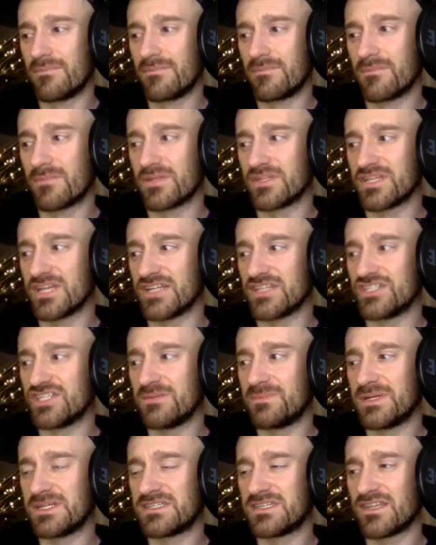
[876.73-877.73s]
But yeah,
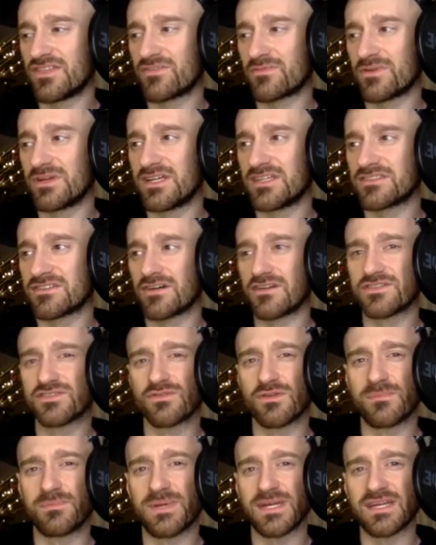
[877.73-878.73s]
GPT-3 is
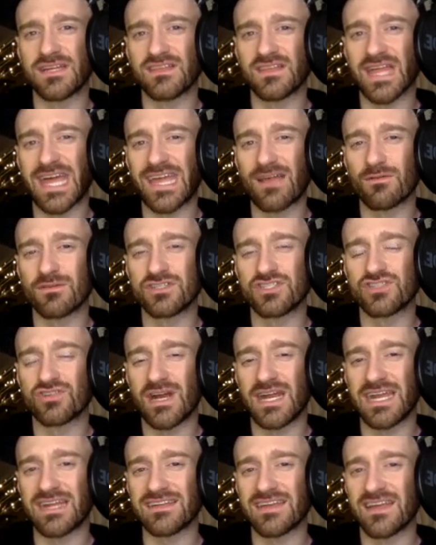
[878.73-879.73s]
also a big language
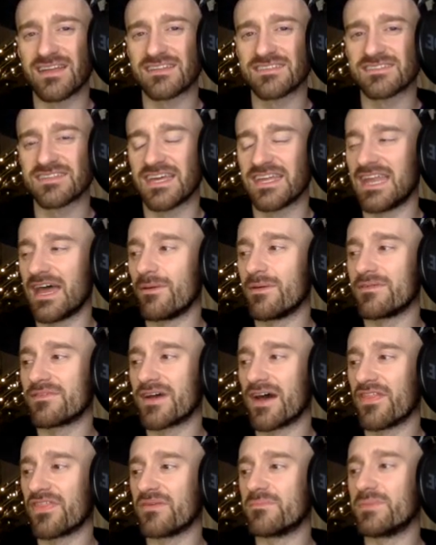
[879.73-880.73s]
training data set. Now we've
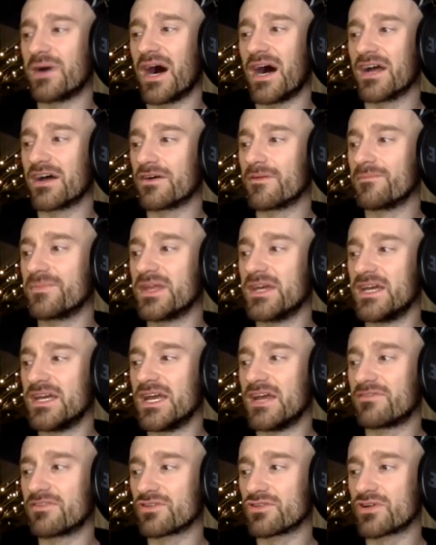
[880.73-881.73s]
got The Pile.
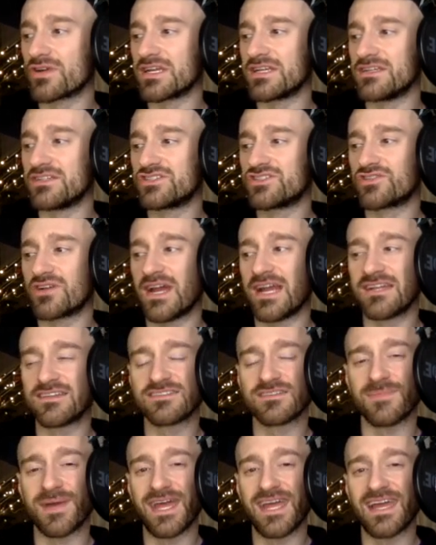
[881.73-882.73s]
If you're looking to train
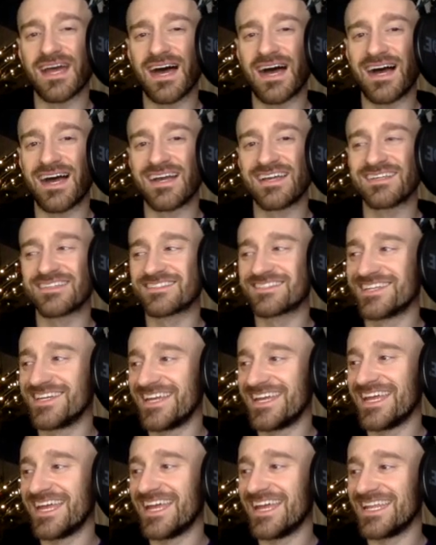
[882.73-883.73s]
some AIs
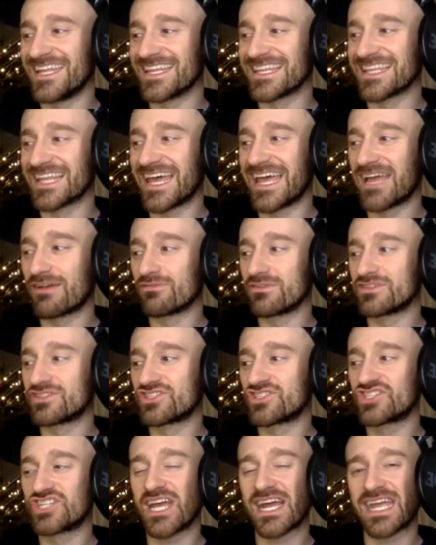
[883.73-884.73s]
in
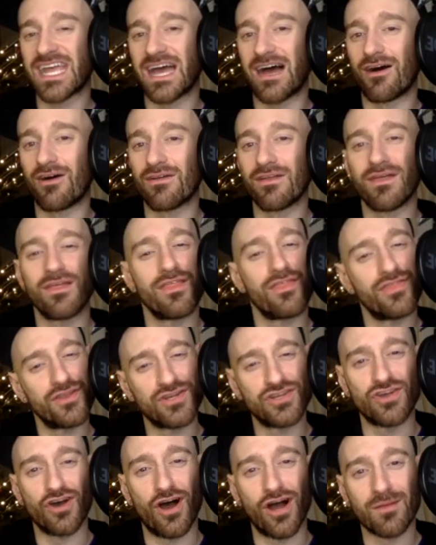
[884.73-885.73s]
language, check out the
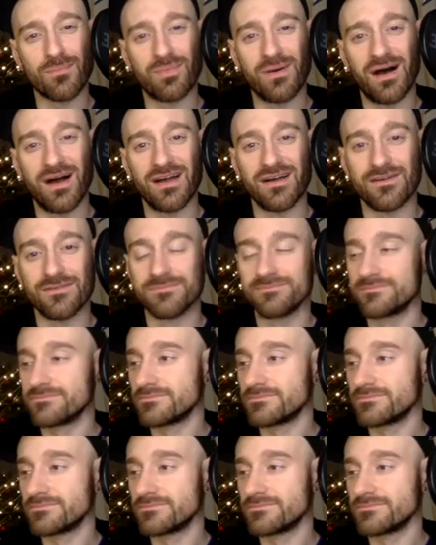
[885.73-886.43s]
Dog Pile.